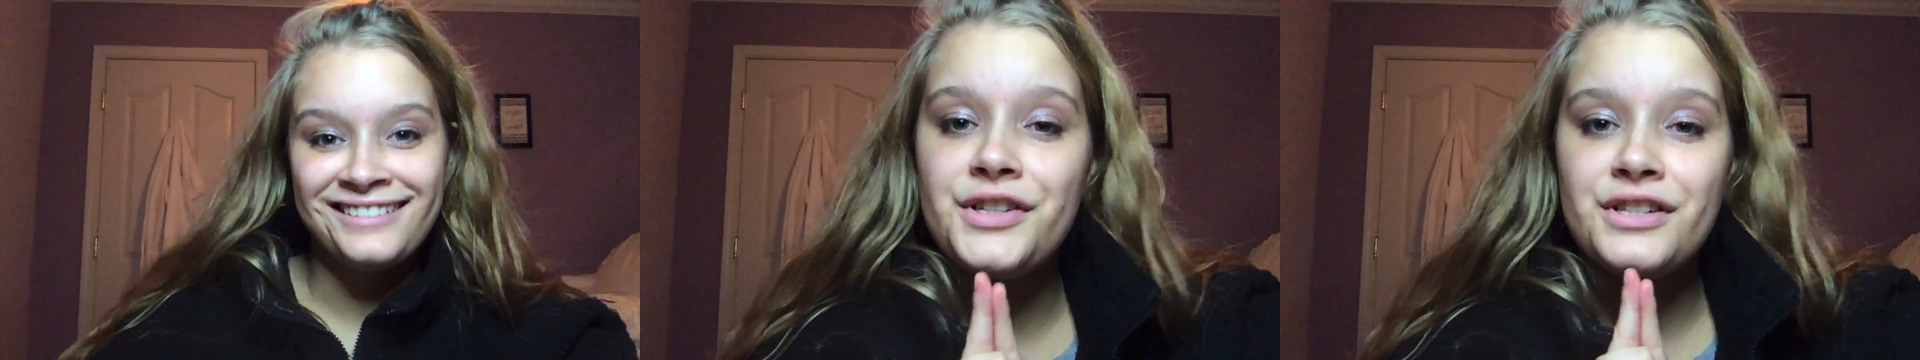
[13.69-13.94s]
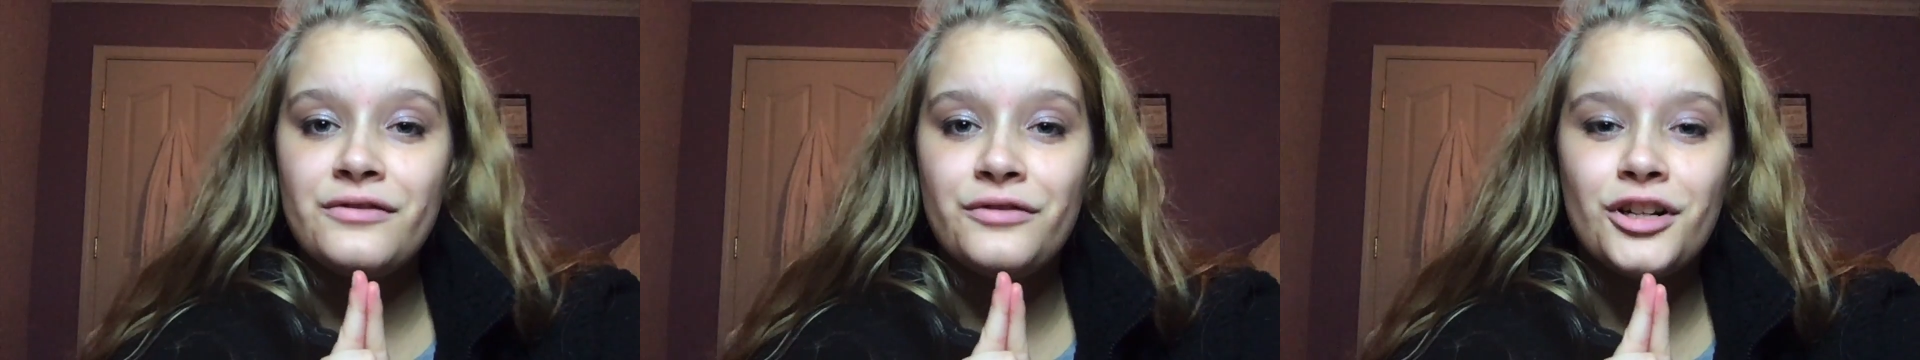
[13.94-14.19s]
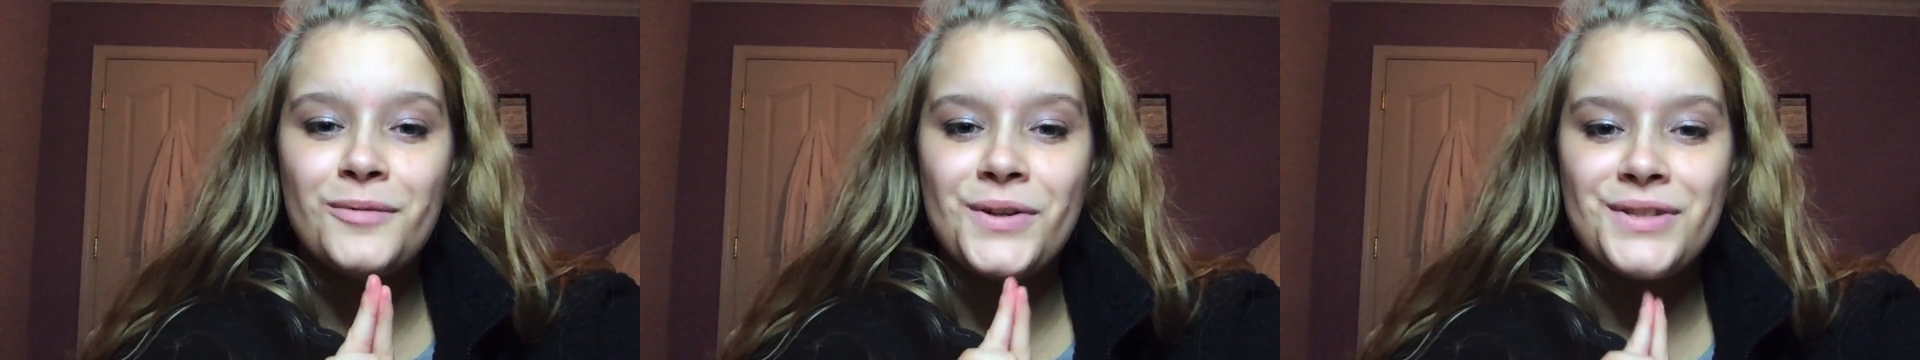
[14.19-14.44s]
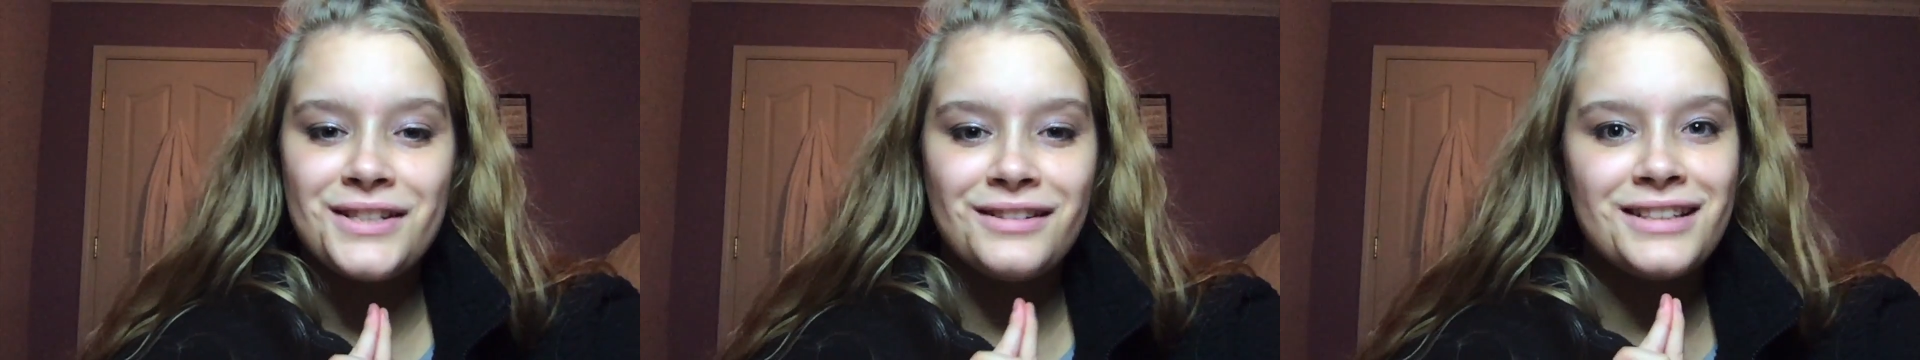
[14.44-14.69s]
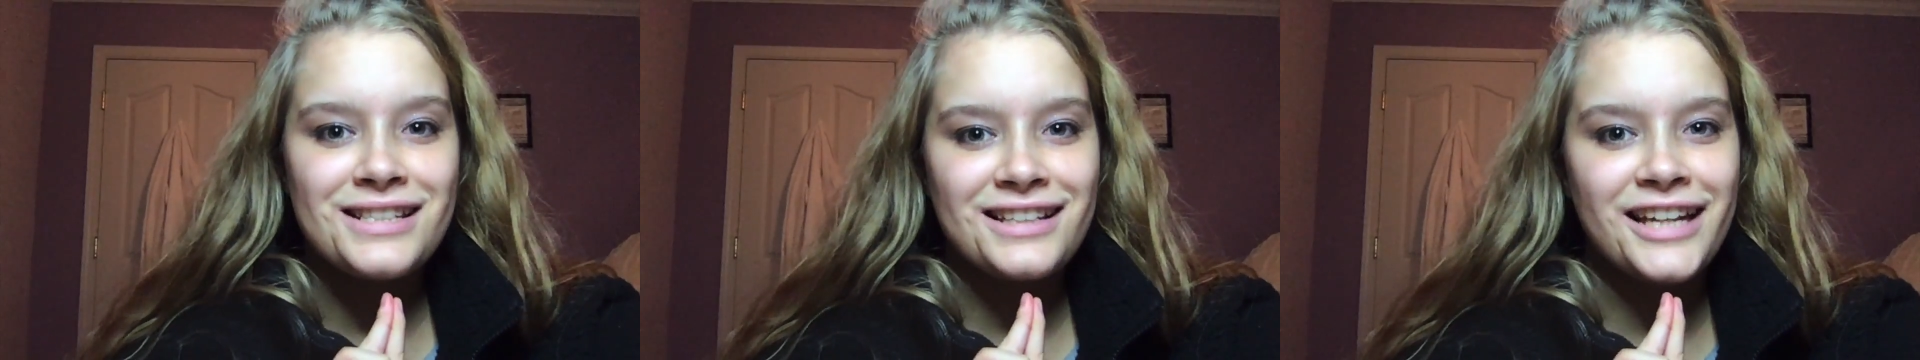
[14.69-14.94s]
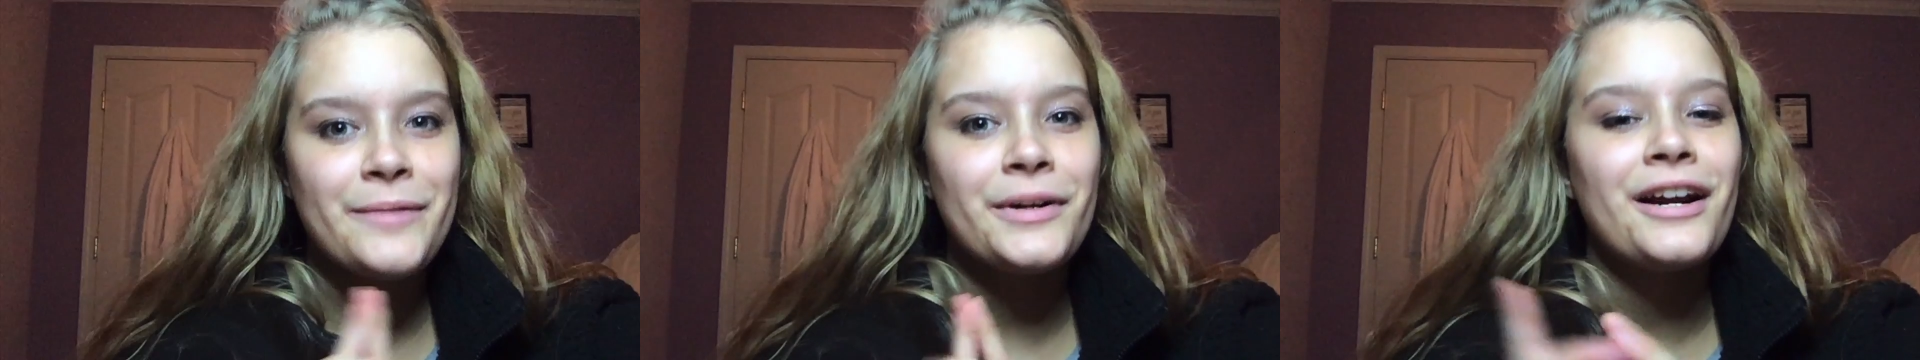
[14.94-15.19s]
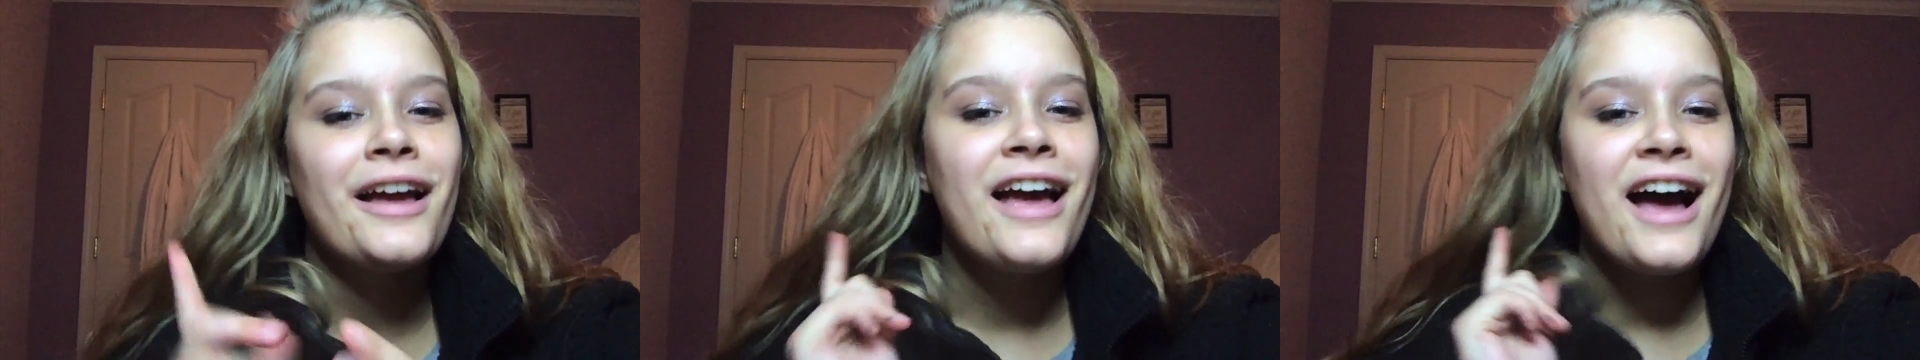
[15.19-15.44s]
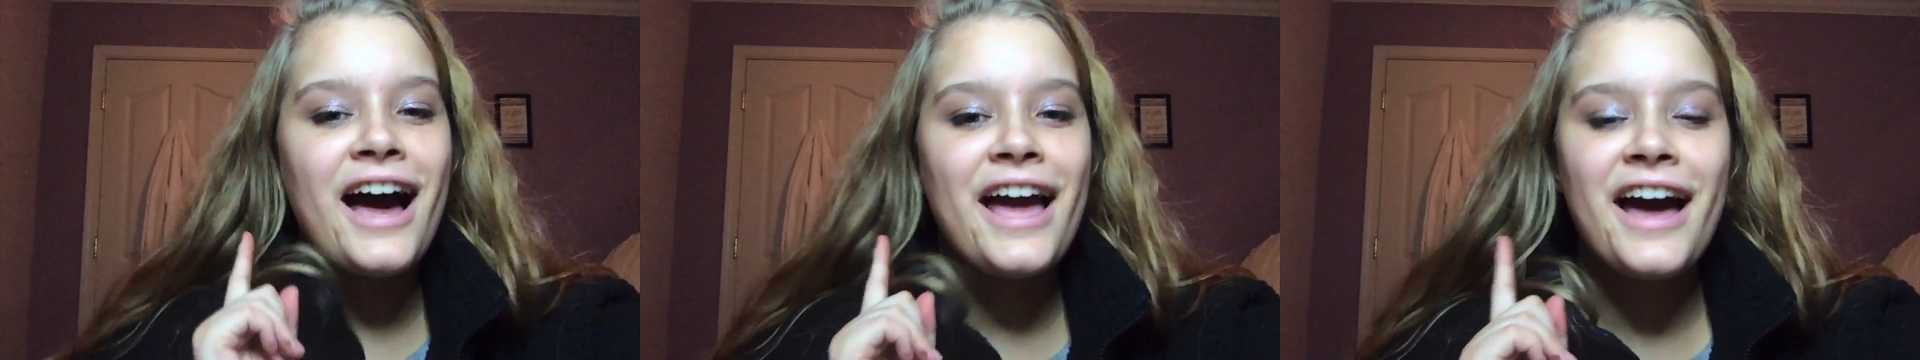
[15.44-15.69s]
First and foremost, little disclaimer,
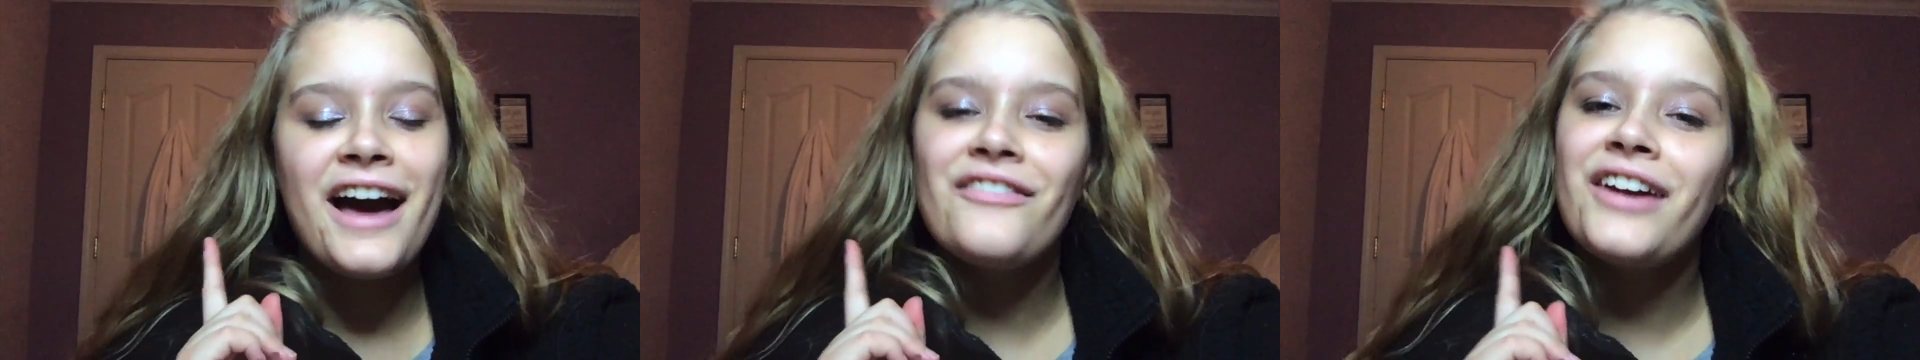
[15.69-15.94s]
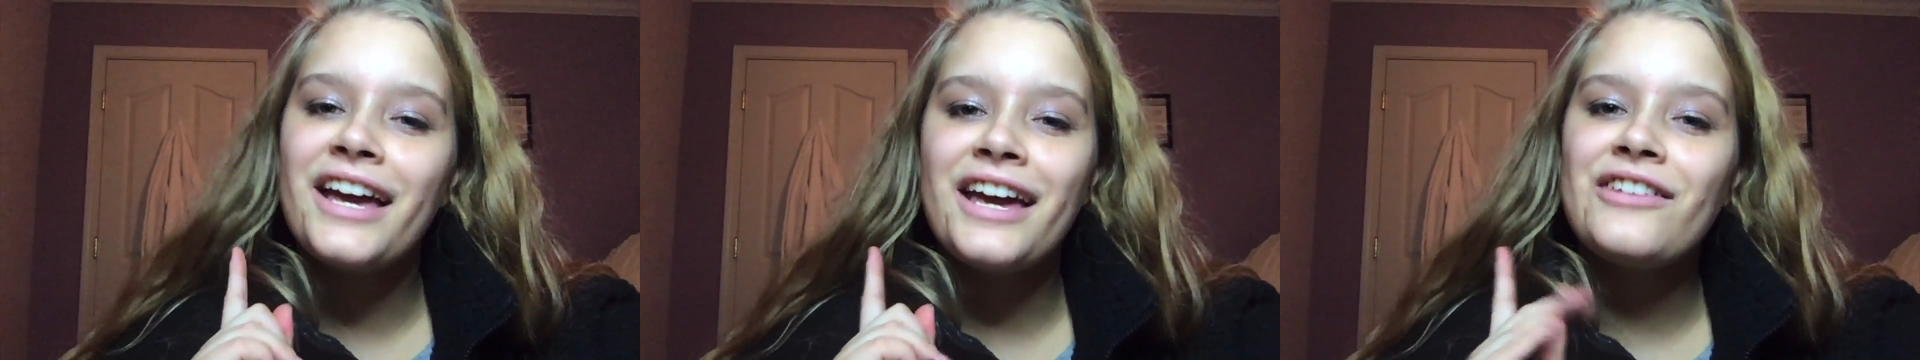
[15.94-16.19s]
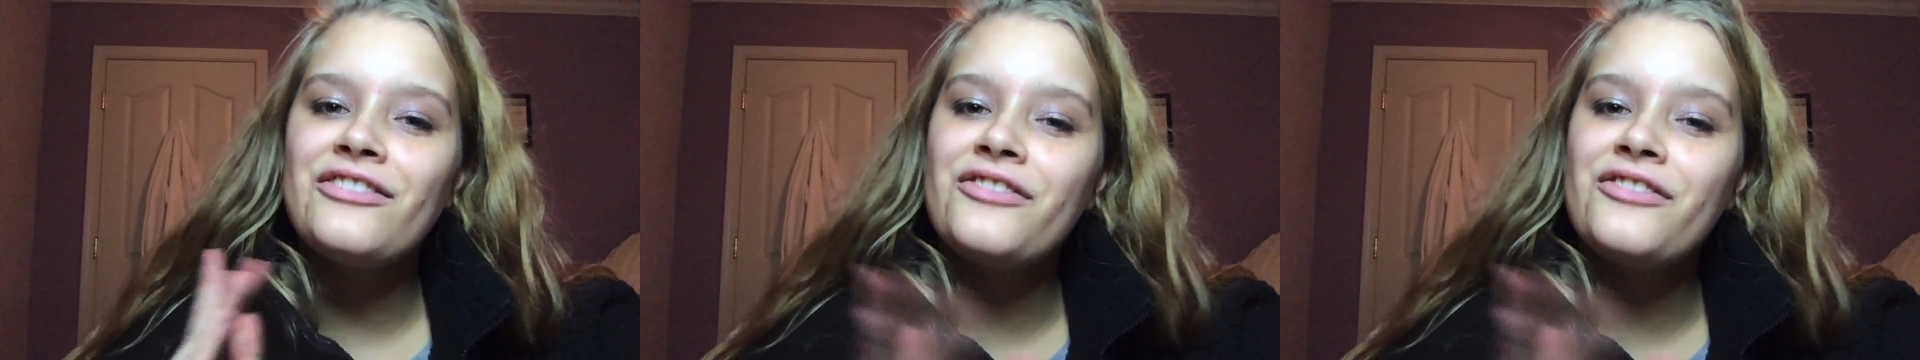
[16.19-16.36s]
I have a